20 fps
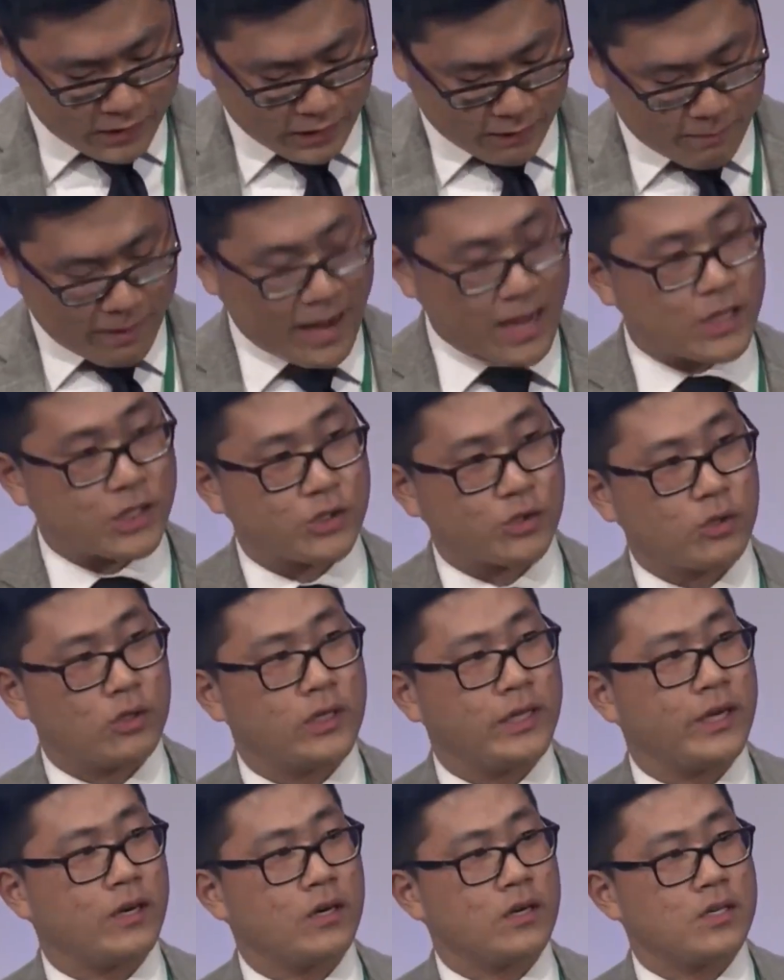and pastoral
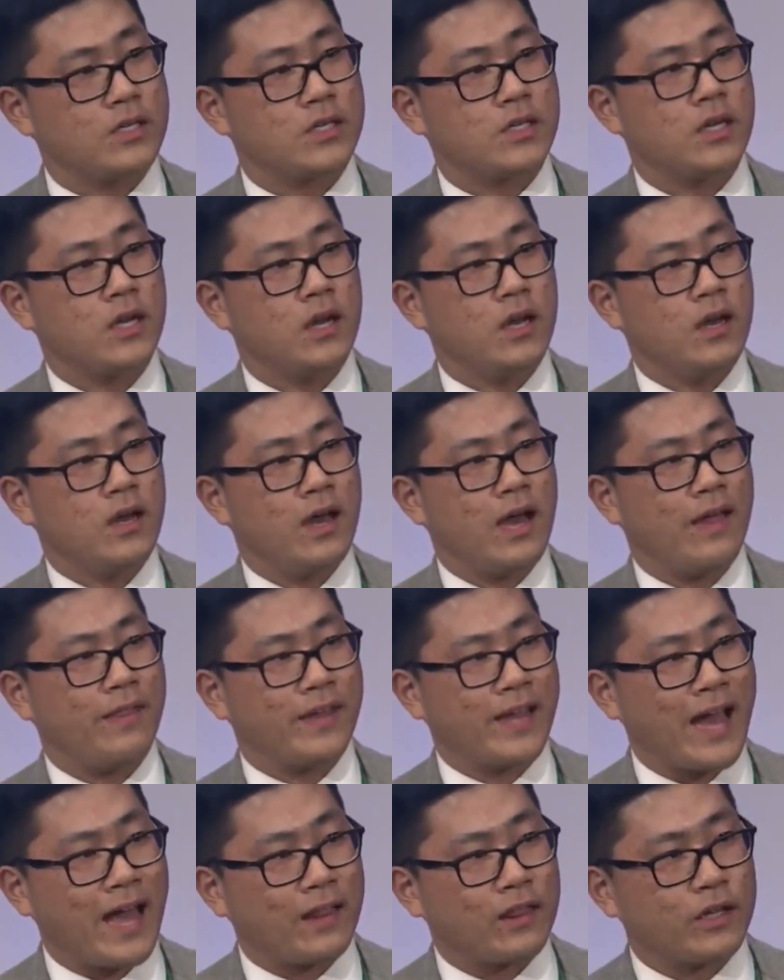leaders at the
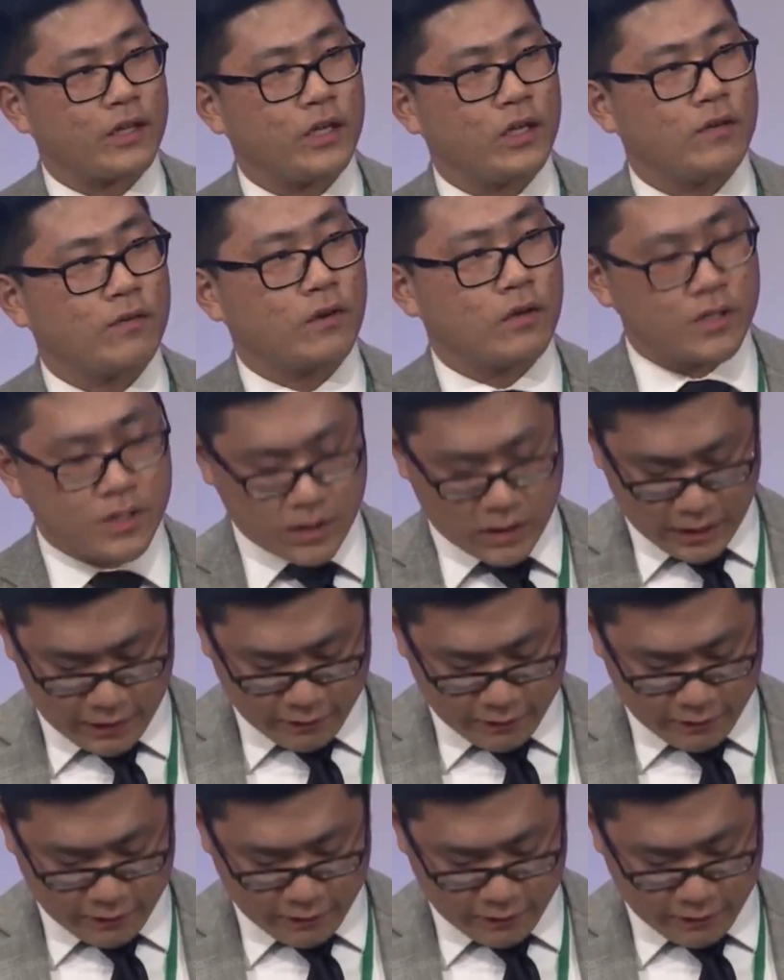Catholic University of